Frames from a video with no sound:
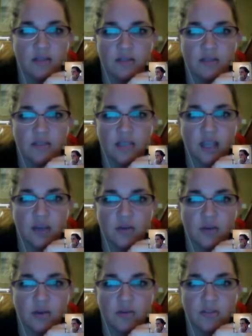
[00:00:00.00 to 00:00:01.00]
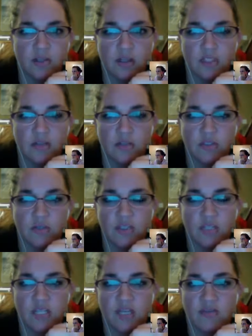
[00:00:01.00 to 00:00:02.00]
Tangle, one of the dogs, demonstrates the
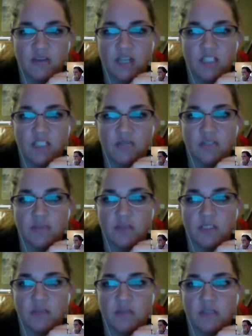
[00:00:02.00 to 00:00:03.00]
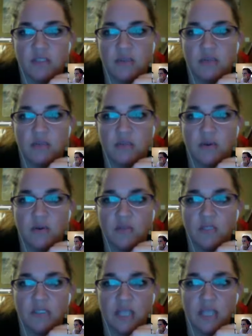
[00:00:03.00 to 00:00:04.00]
identification of a specimen. 7 bowls
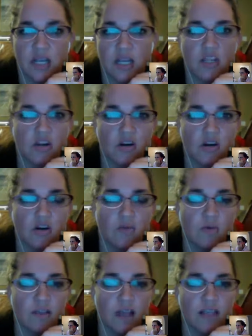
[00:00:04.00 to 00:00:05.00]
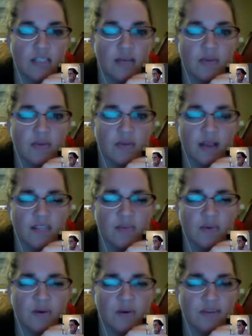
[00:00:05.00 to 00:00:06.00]
containing urine were lined up in random
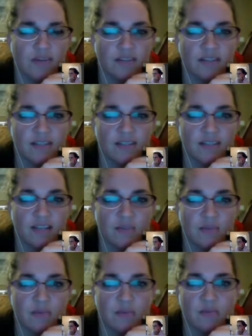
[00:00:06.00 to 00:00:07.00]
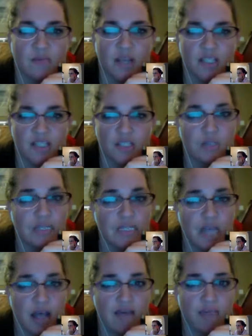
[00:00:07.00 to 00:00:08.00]
order. 6 of the samples were from patients who did
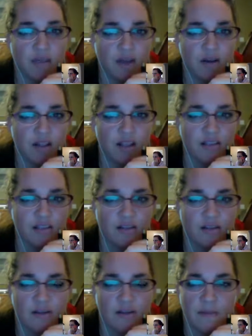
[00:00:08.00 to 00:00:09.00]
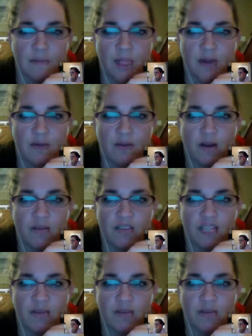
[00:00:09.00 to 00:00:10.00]
not have bladder cancer. One of the
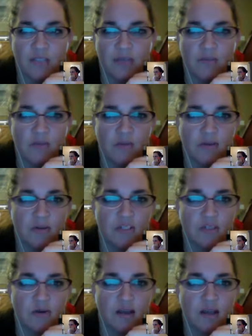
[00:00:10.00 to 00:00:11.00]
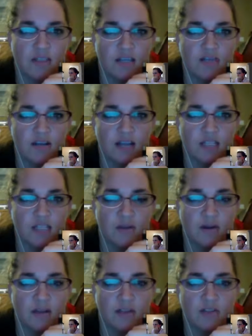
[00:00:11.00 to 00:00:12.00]
samples came from a person who identified as bladder
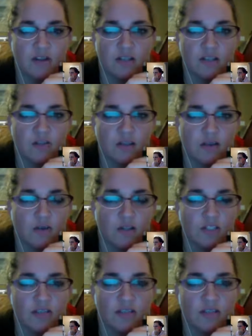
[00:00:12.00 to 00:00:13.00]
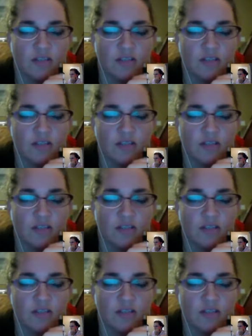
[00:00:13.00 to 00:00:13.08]
cancer. Answer the following questions.